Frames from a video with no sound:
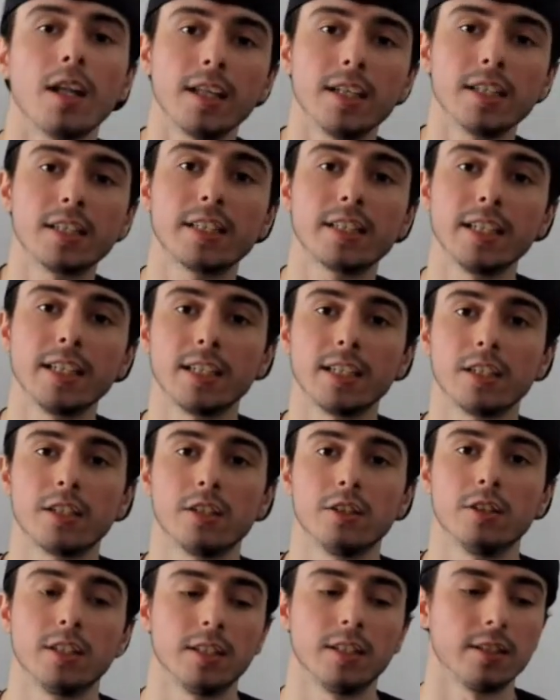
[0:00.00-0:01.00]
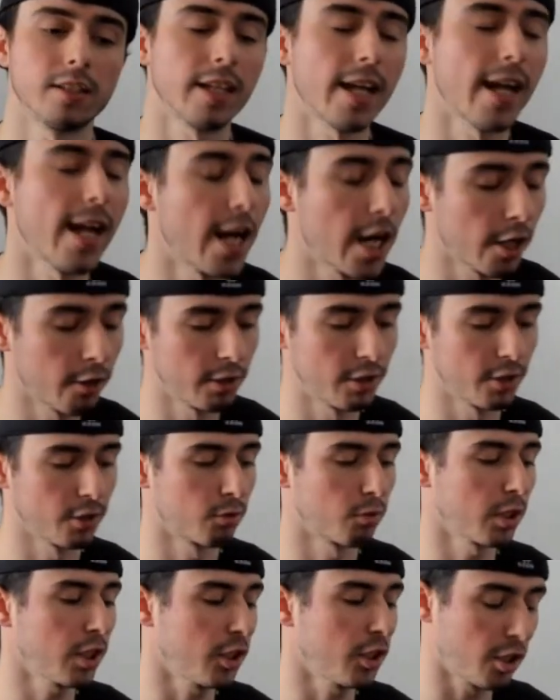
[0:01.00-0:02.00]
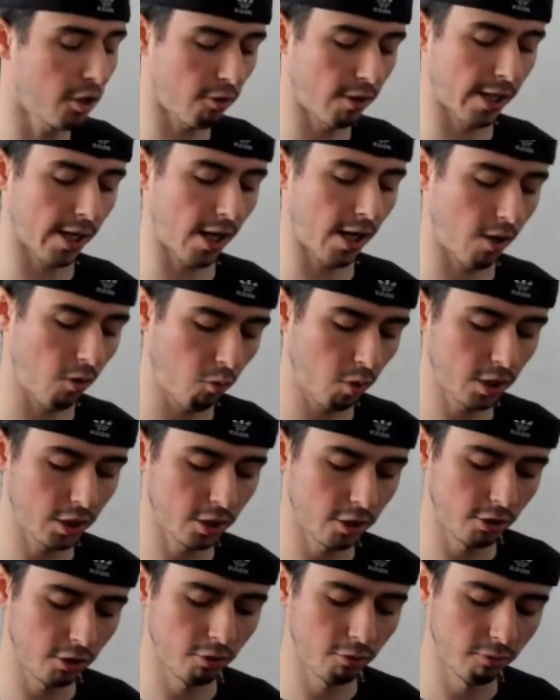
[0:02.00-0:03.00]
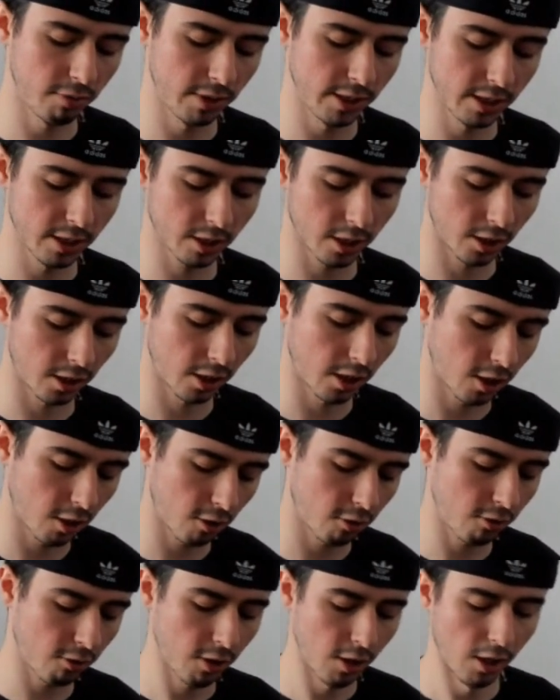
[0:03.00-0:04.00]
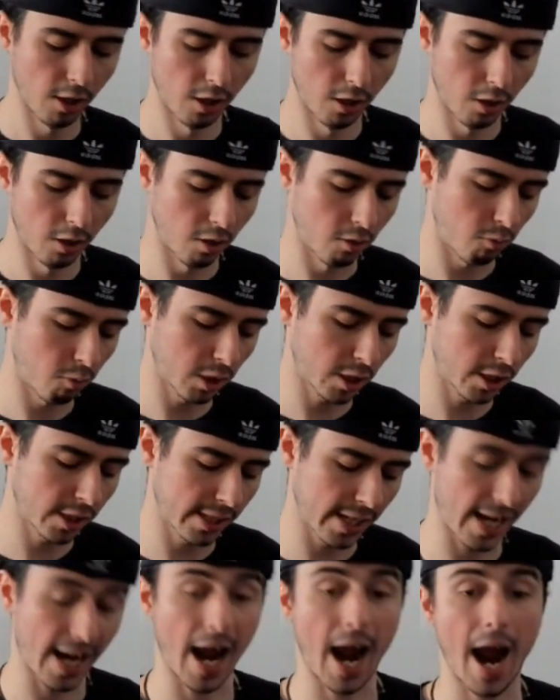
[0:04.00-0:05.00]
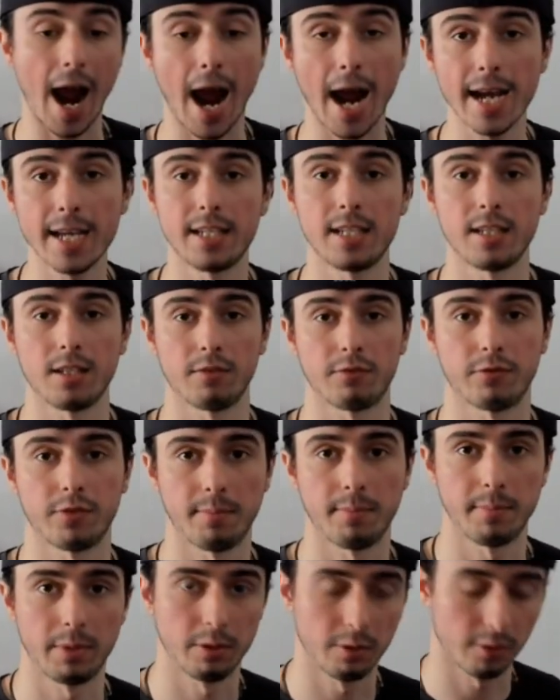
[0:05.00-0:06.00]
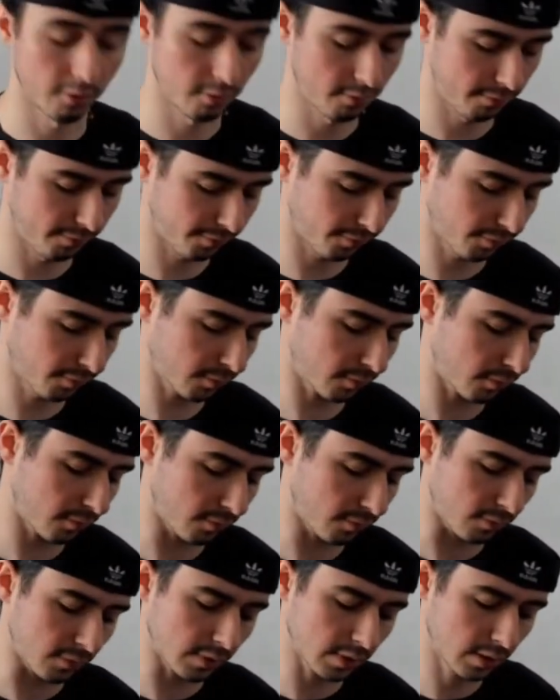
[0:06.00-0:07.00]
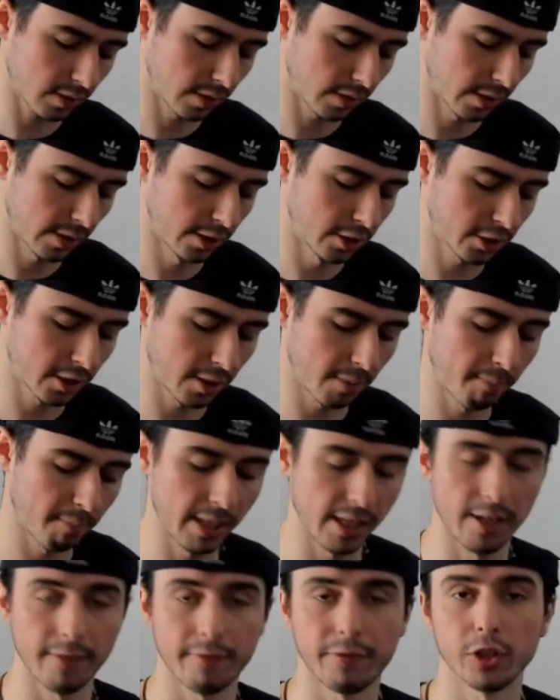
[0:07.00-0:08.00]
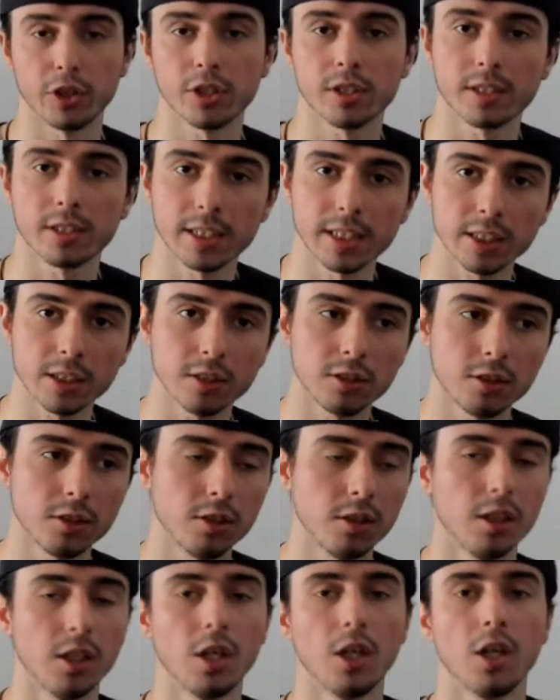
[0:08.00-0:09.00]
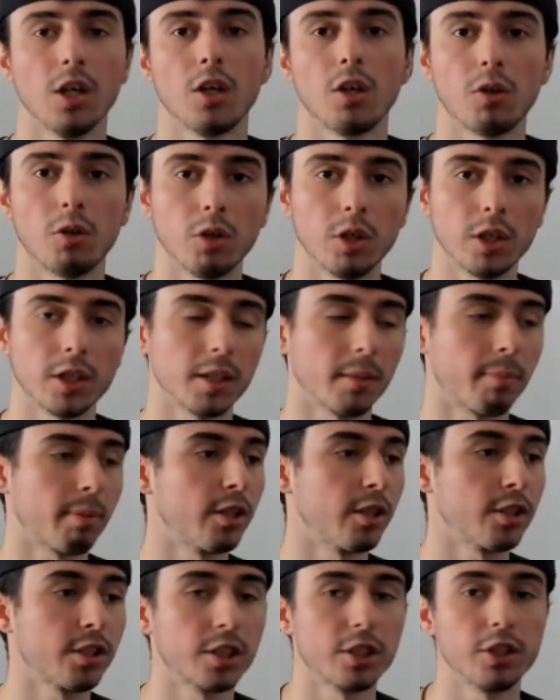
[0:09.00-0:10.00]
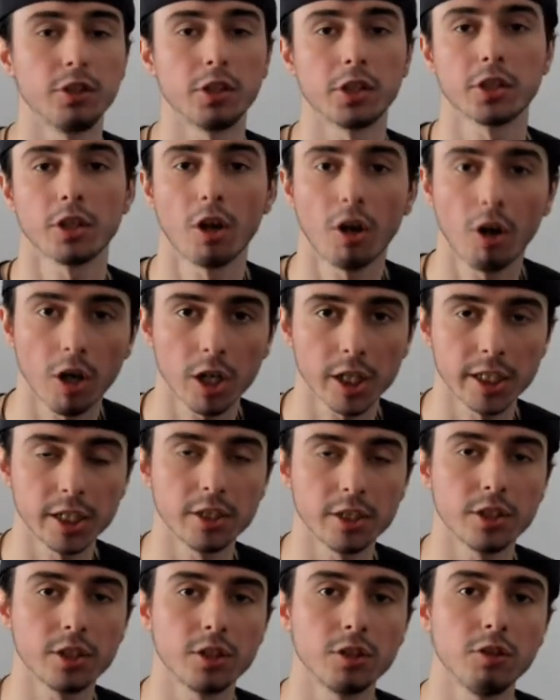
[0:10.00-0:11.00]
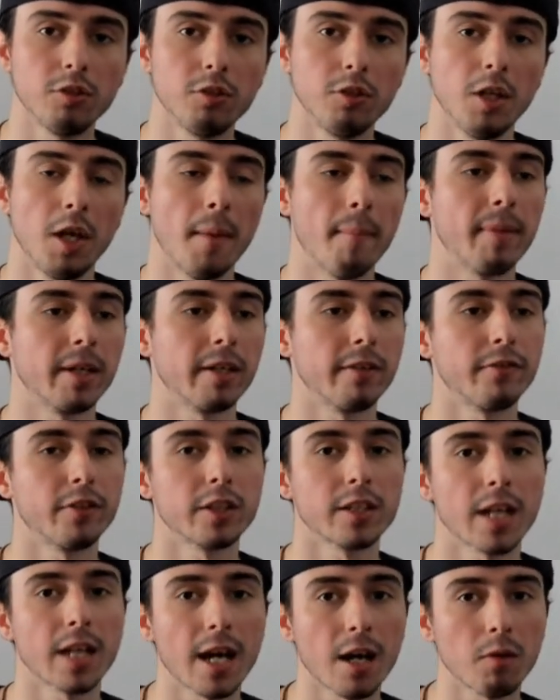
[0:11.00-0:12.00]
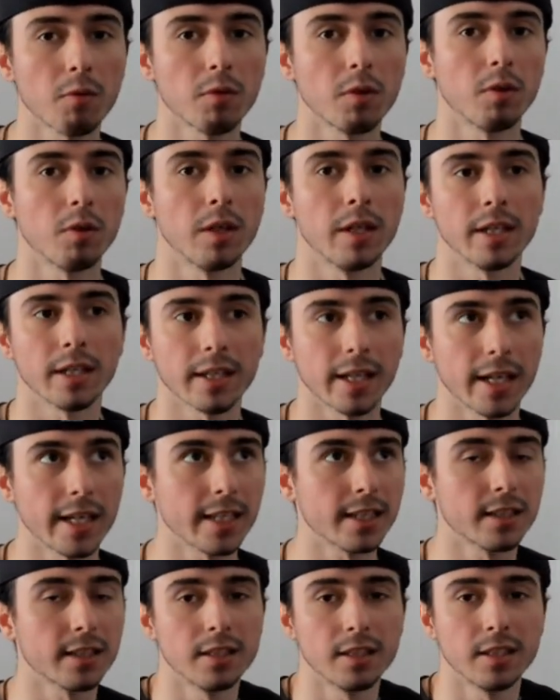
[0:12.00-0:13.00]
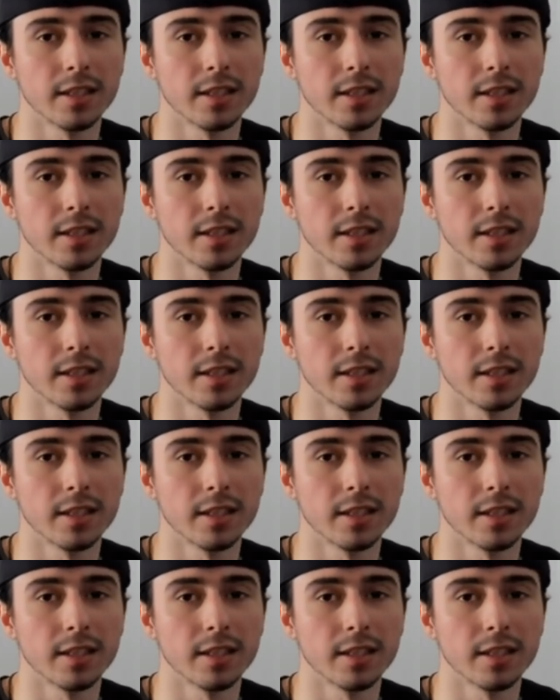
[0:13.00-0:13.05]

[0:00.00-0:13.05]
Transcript: Let's get into this. Aries, what's going on? What do you need to know? What are they hiding from you? This can be if you're single or the person you're talking to, but if you're not like